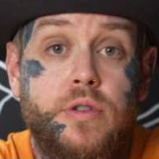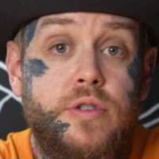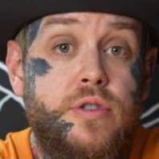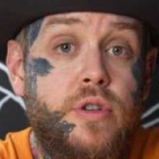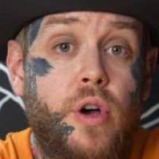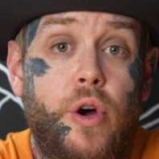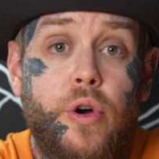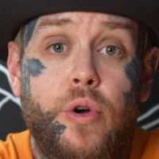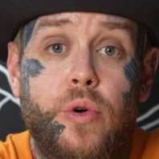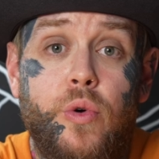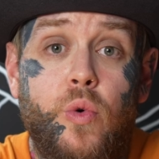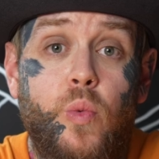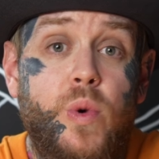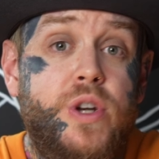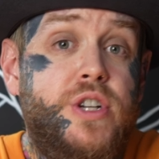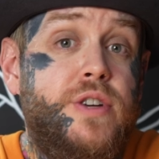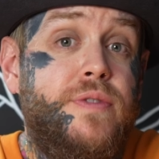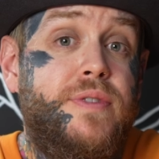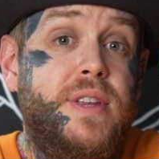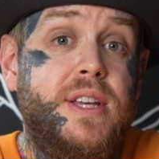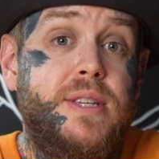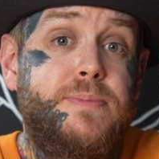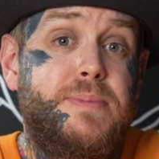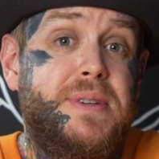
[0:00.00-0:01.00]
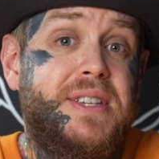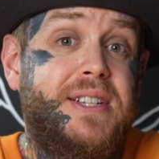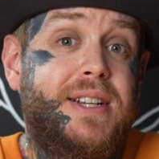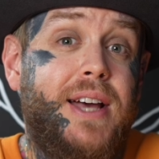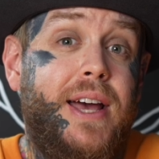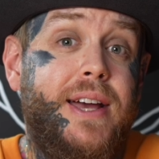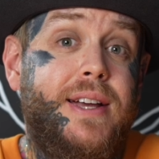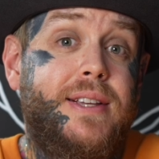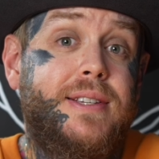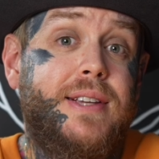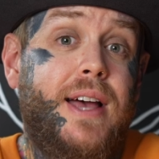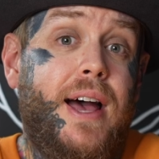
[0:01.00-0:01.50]
So, which of these
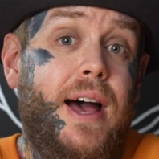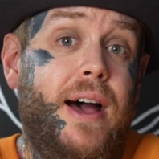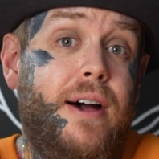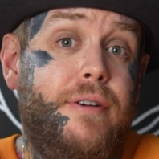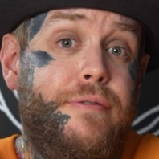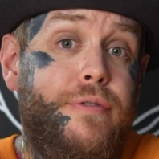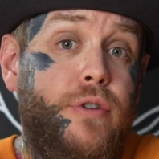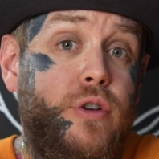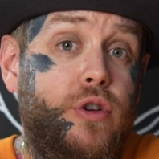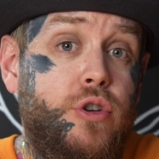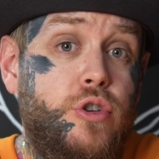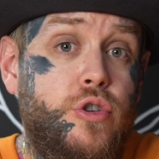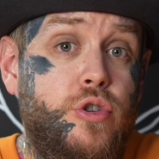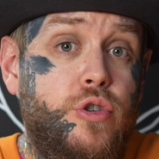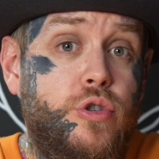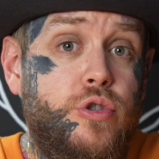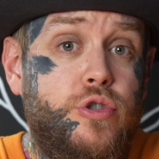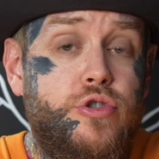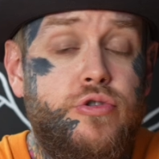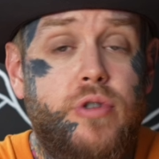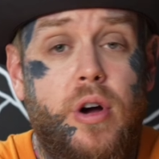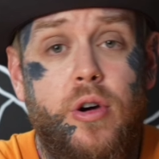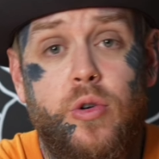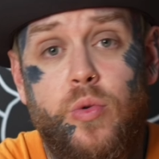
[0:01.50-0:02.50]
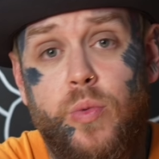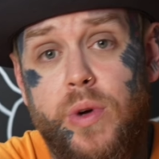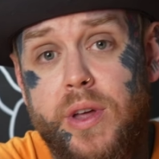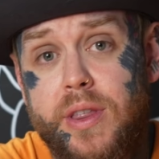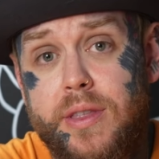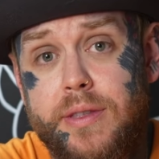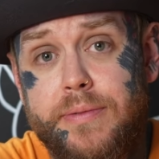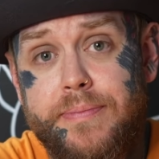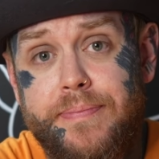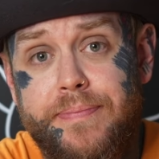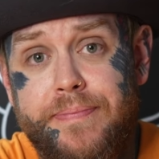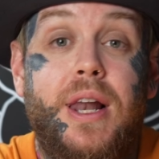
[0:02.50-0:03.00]
mistakes have you struggled
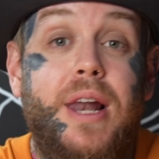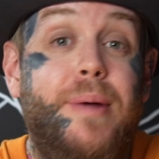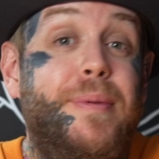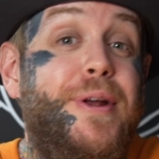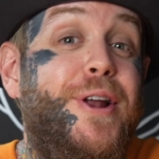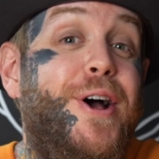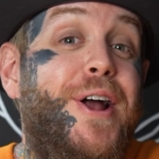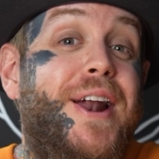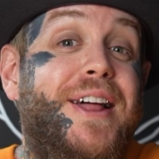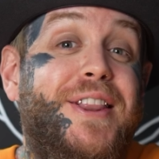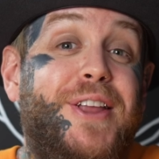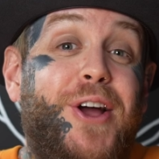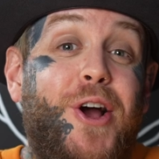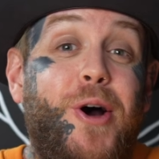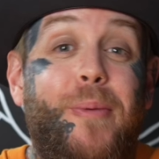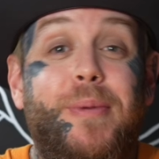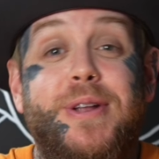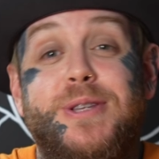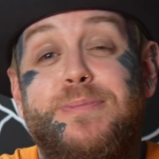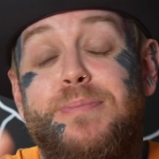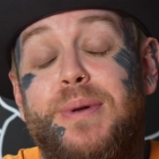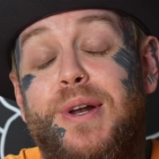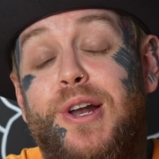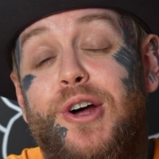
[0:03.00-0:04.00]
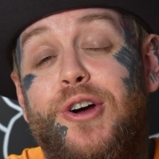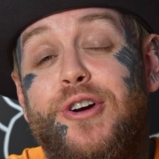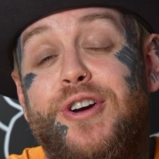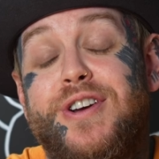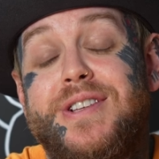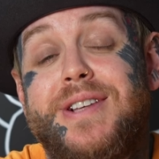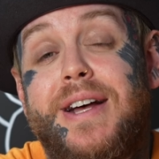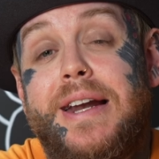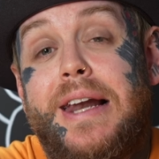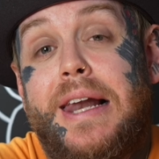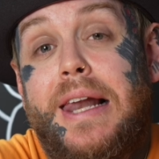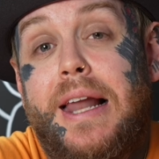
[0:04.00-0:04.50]
with? Let me know down in the comments below
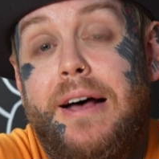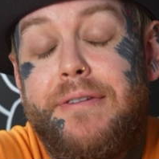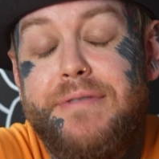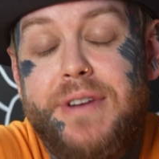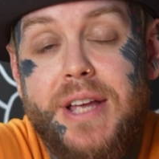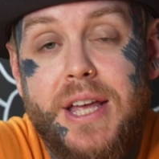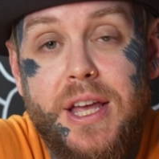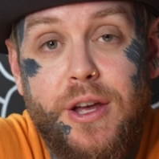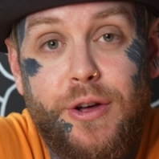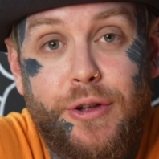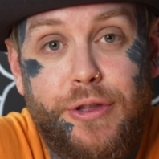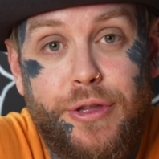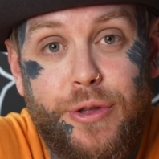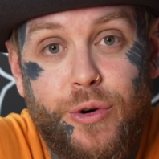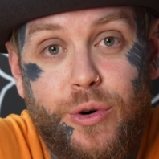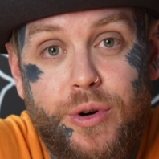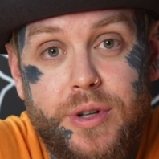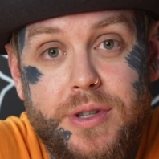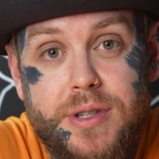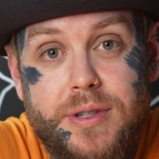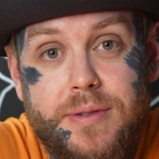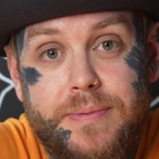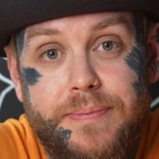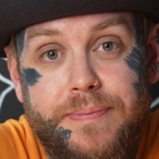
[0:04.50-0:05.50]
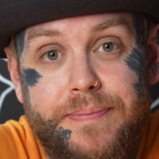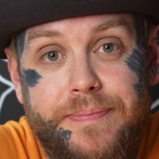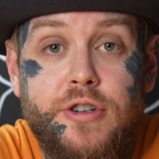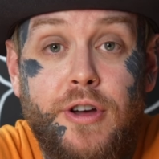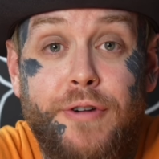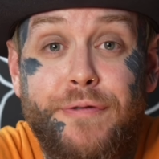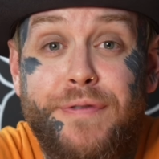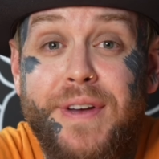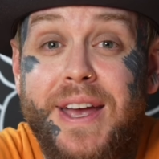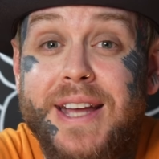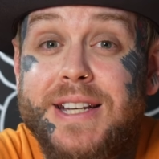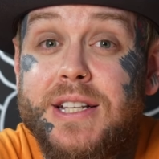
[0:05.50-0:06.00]
because I'd love to hear your thoughts.
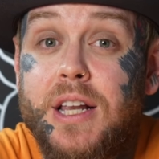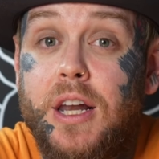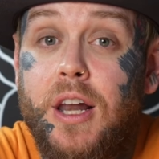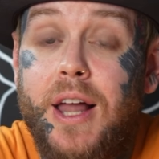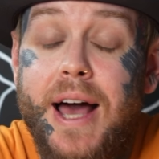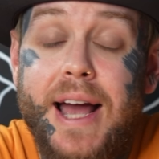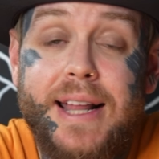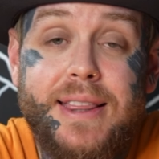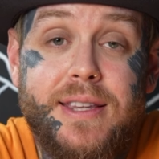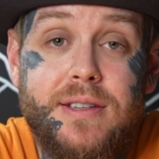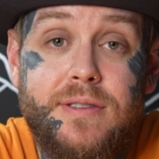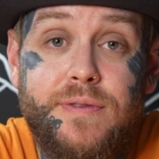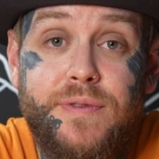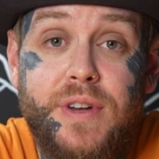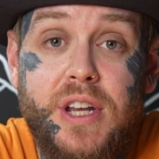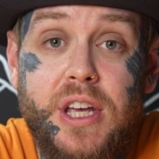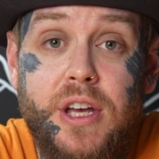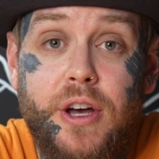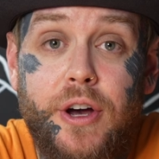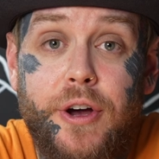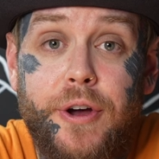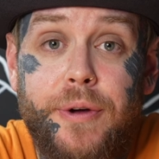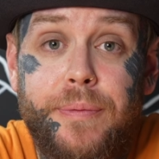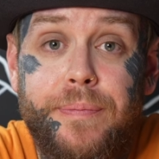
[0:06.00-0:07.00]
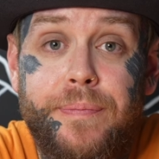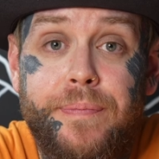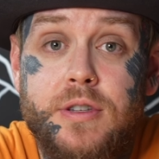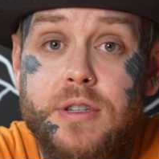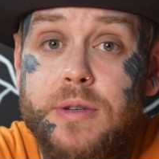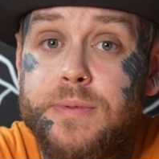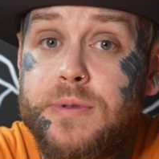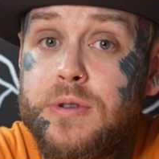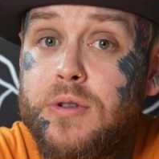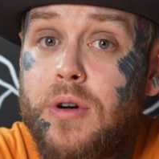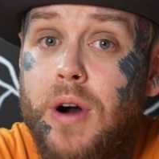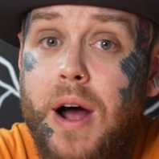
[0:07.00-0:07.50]
Don't forget to like this video,
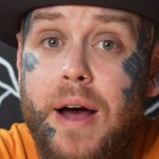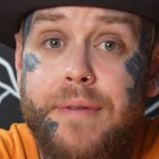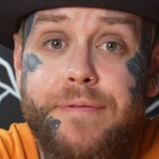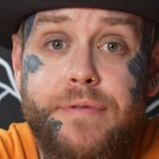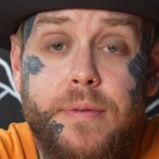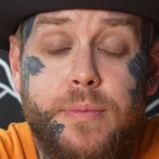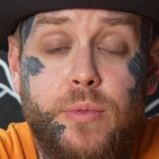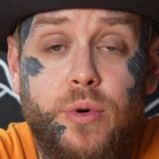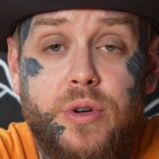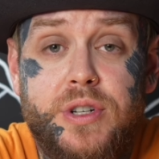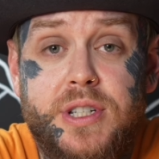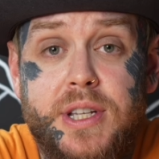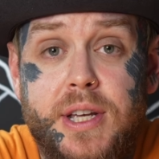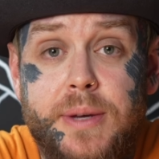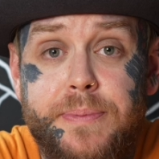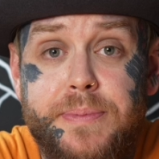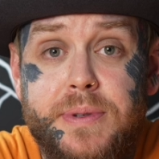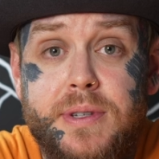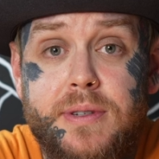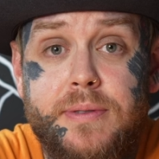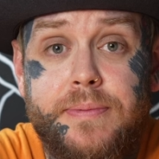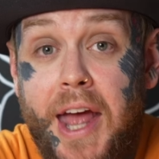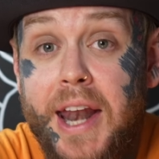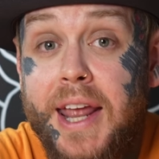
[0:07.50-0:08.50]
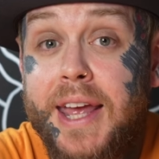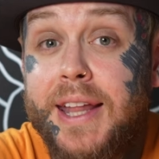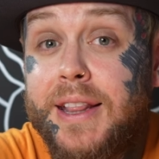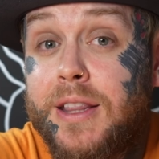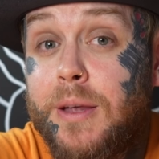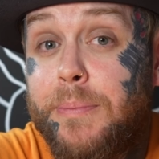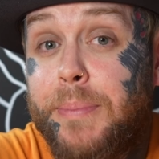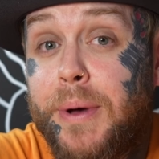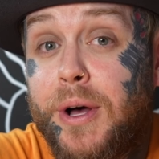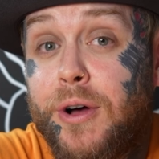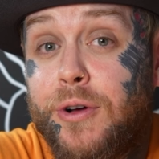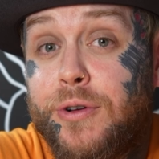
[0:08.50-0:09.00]
subscribe for more tips, and hit
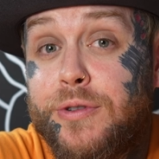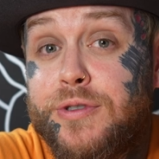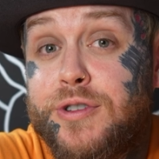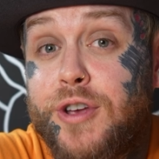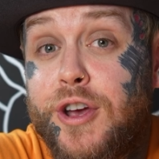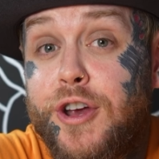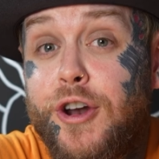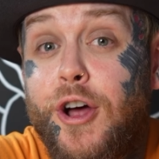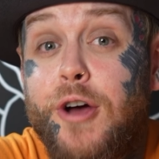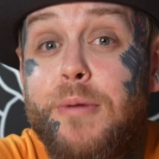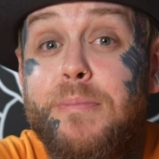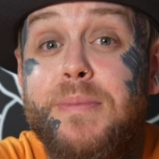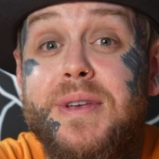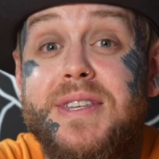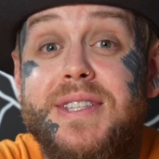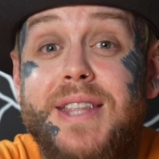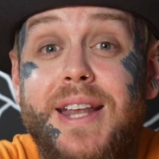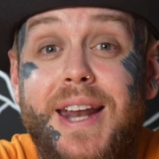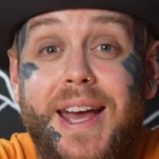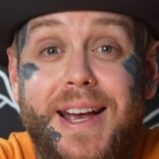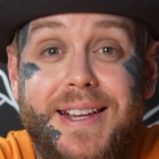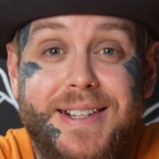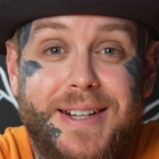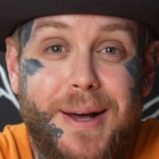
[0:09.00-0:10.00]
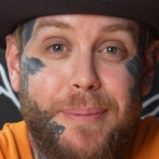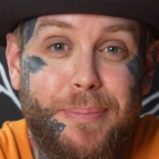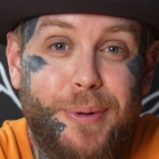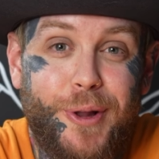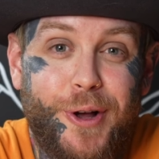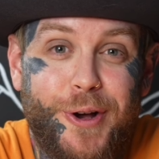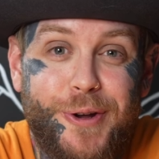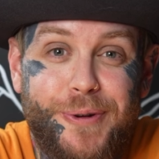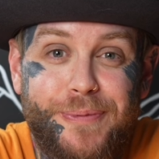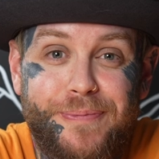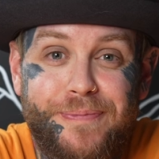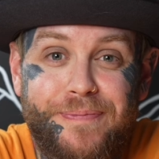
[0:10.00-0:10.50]
the bell so you don't miss the next
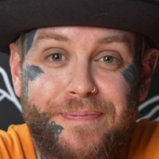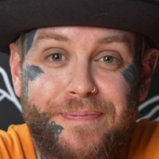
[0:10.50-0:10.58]
upload.